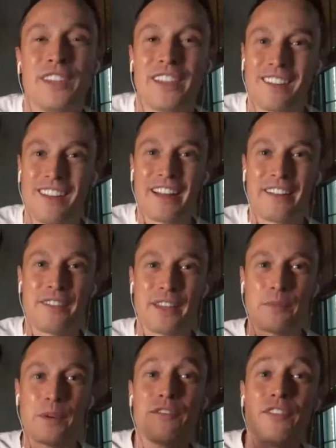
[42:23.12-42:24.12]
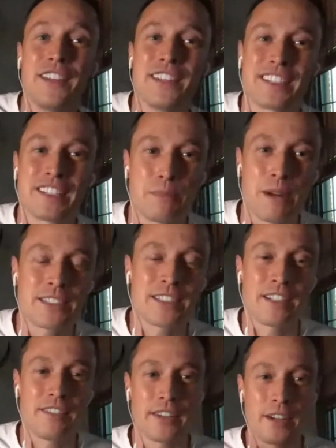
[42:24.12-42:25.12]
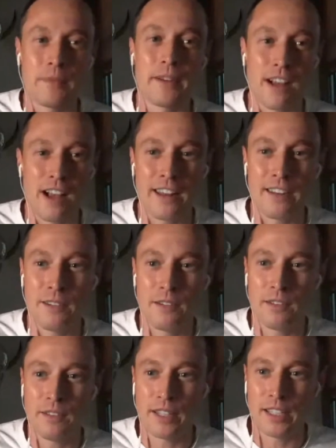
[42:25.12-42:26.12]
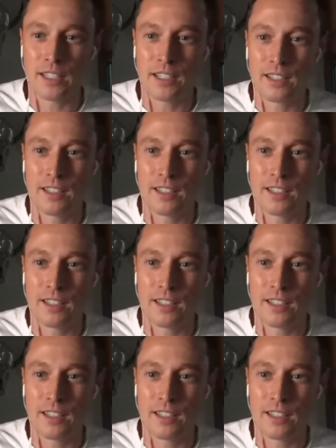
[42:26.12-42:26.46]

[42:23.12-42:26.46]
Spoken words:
a lot of like what Finn is expressing of like, oh my God, like